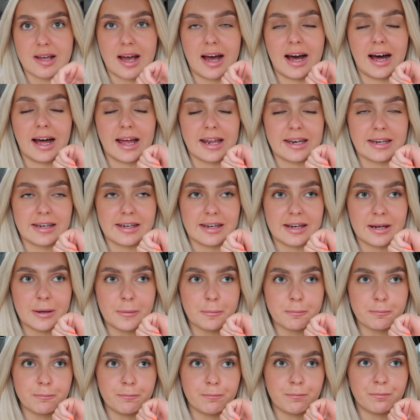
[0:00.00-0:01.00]
and
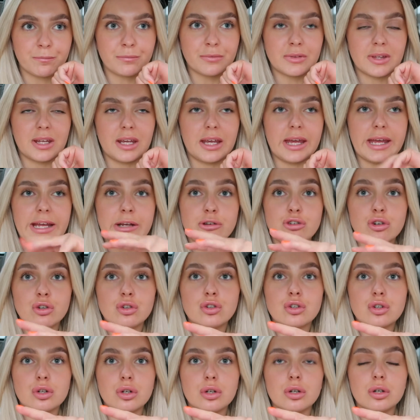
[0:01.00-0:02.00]
he
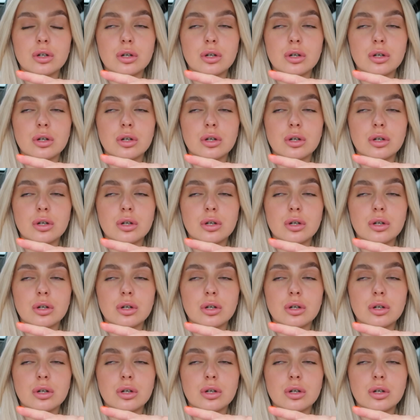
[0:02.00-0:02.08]
just,